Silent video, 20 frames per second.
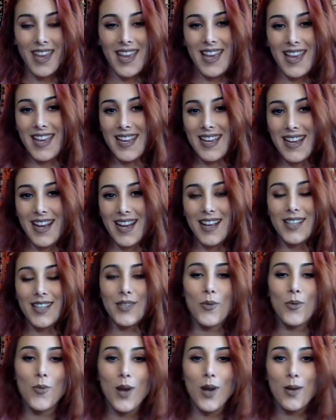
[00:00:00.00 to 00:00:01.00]
Hey guys,
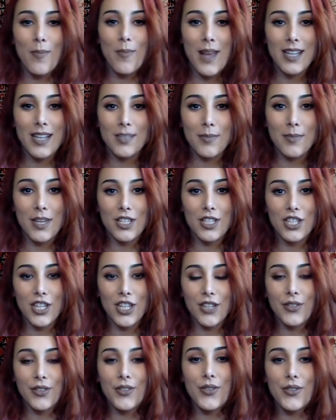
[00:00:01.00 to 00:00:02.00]
welcome back to my
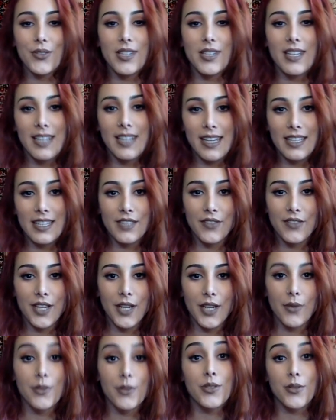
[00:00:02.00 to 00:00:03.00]
channel. So today's
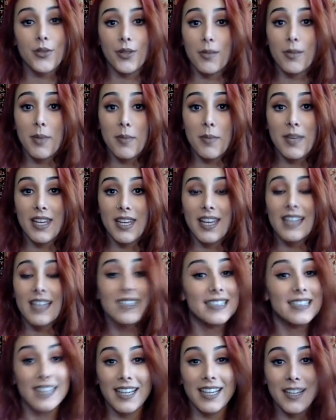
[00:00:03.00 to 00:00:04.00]
video is going to be me
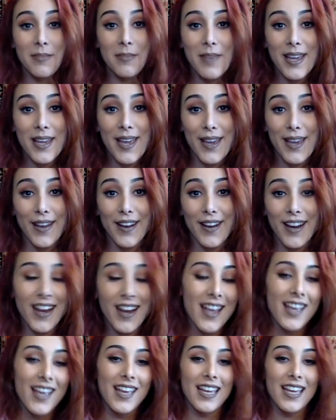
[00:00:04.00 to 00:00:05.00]
dyeing my hair
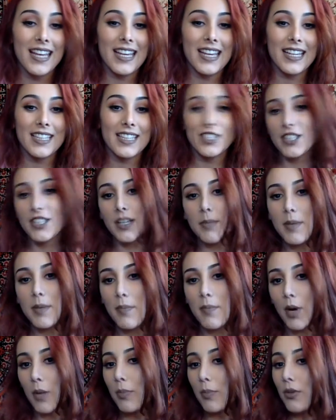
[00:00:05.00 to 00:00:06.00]
and it's going to be
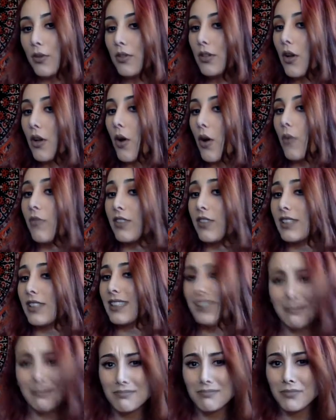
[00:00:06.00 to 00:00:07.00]
purple,
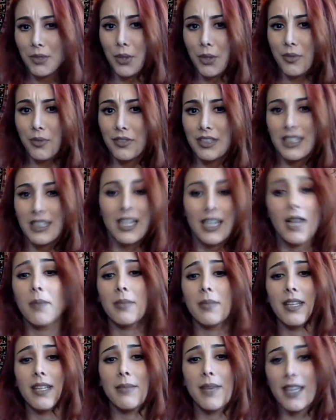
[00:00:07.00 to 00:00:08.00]
hopefully. Hopefully, I'm
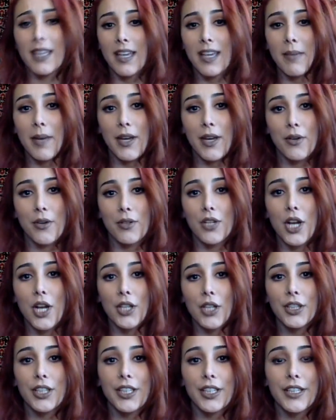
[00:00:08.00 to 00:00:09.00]
like making my own
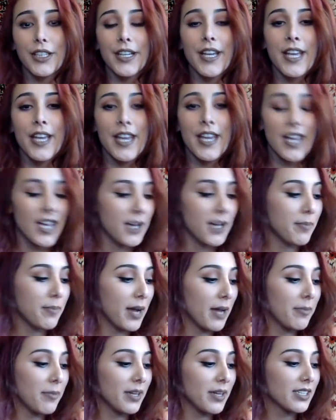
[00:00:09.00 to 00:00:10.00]
color here
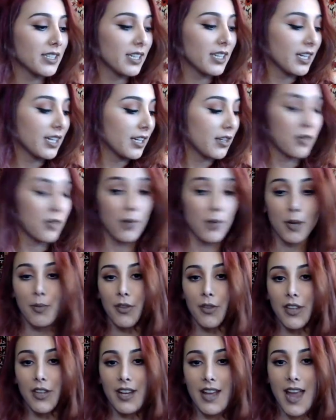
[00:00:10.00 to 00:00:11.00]
by mixing the purple
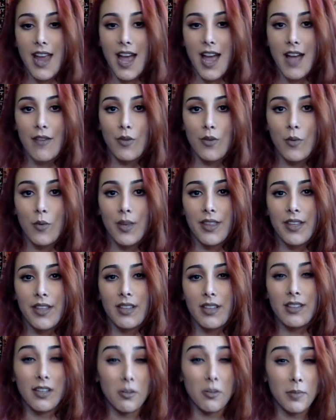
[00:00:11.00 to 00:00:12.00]
that I have with a
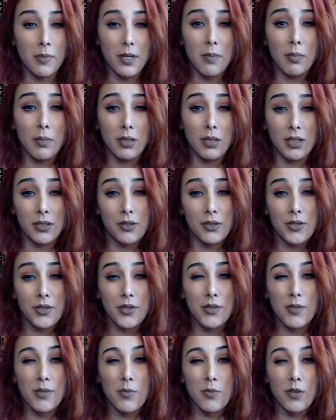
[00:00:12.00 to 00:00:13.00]
little bit of blue so
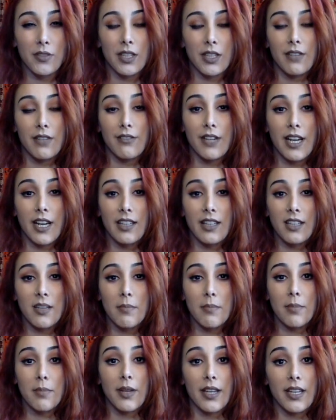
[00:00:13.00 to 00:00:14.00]
it's more like a violet,
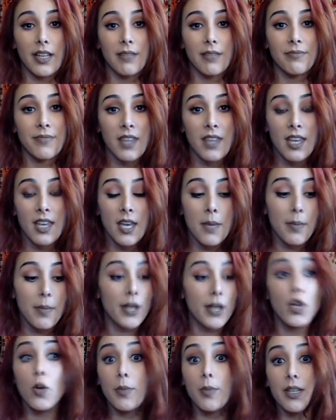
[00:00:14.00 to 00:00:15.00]
but by
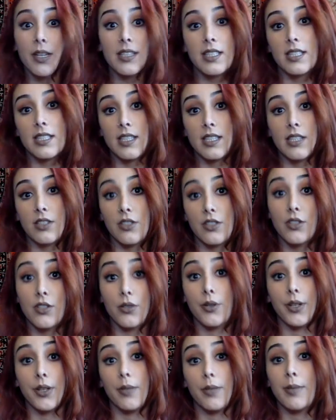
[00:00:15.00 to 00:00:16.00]
no means is this a
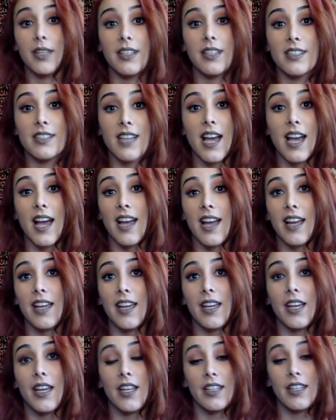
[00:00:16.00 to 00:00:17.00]
tutorial because
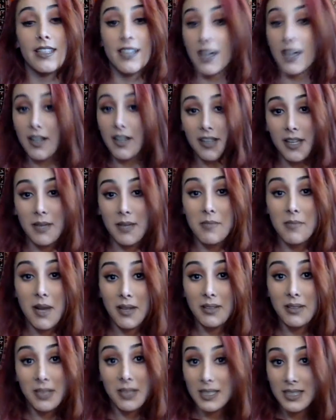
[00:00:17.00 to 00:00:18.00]
I not am not
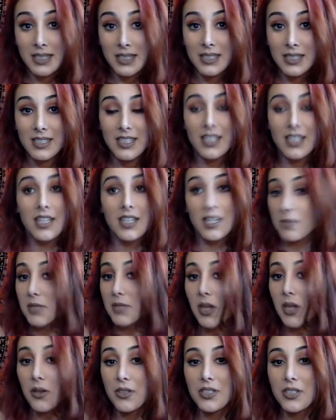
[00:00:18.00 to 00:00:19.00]
a licensed
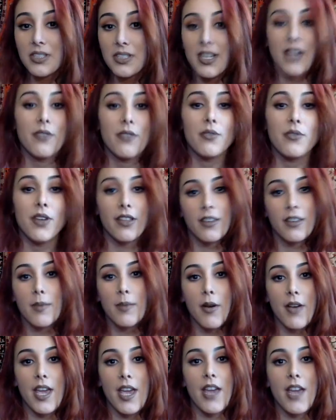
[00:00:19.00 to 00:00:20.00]
cosmetologist. I know nothing
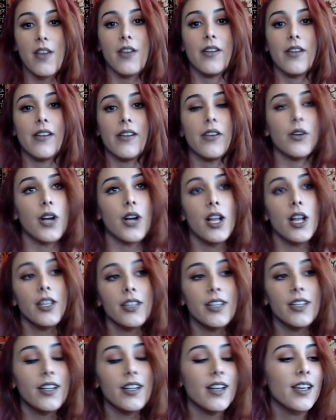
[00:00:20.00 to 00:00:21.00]
about hair or
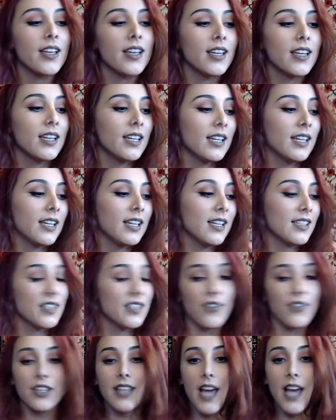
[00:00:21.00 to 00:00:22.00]
color,
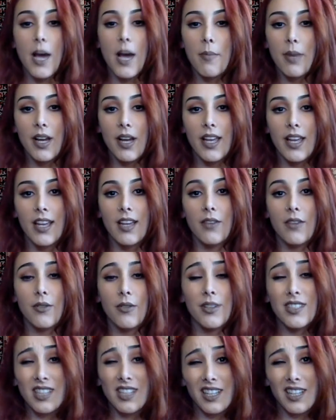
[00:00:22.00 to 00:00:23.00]
stuff like that, but we're
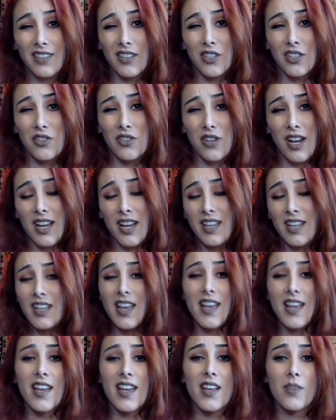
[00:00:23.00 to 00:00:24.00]
just going to give it a try
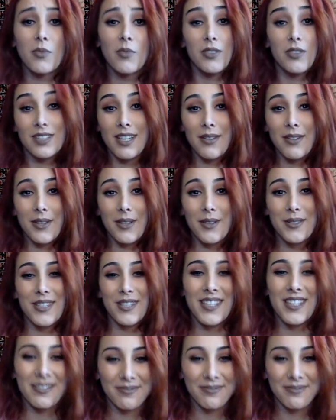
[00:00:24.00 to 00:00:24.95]
and we'll see how it goes.